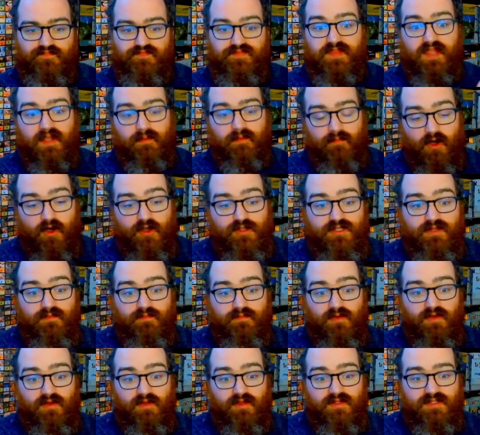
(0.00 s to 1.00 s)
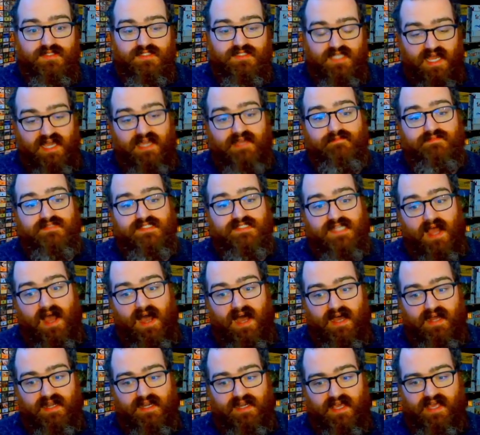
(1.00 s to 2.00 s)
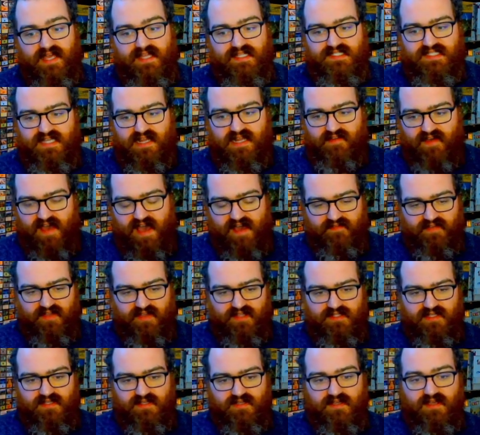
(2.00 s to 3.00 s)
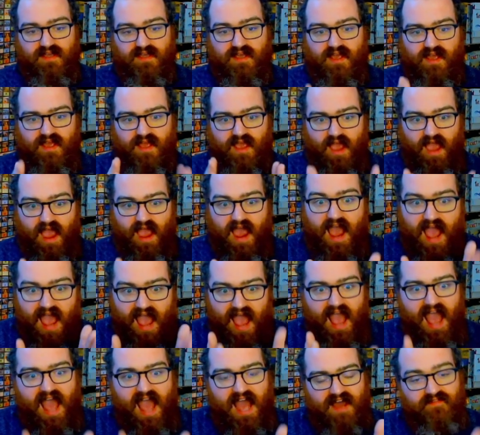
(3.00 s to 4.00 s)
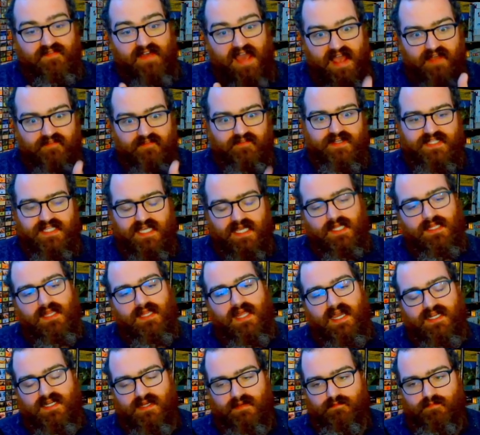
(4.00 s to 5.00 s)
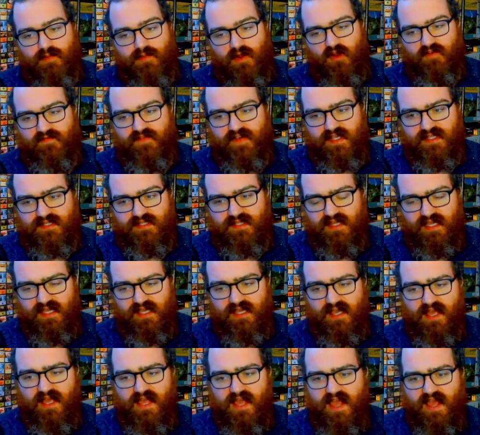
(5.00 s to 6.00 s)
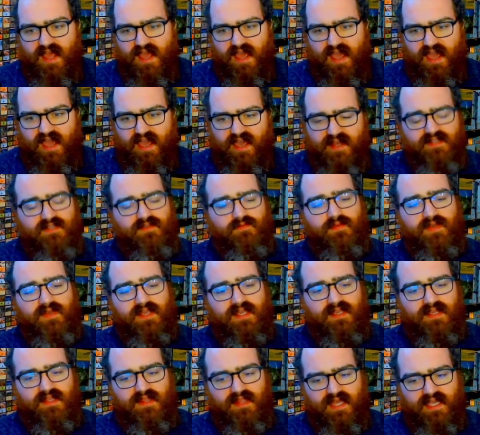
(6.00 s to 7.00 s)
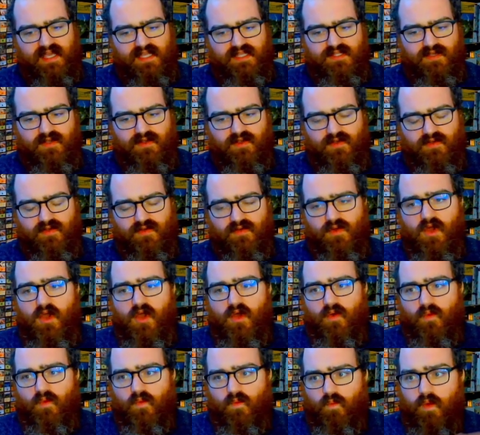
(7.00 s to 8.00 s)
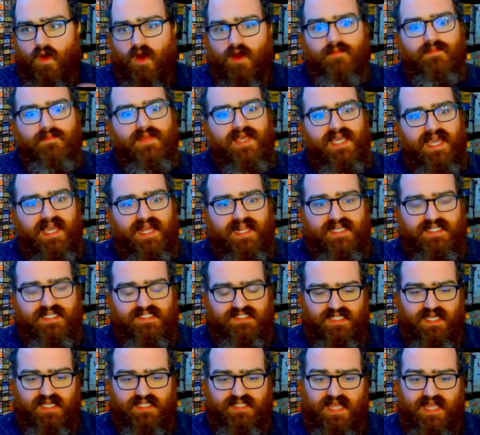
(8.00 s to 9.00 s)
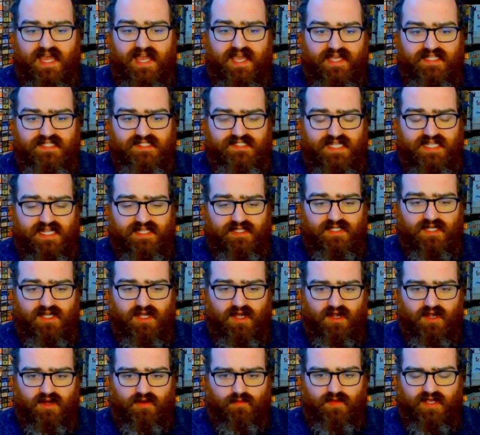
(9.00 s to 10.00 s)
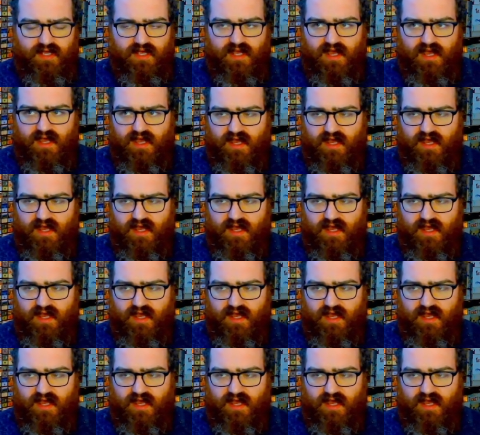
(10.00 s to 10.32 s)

multiple types on it, instead of having to have everything line up perfectly. And there were mechanics like that in Zendikar with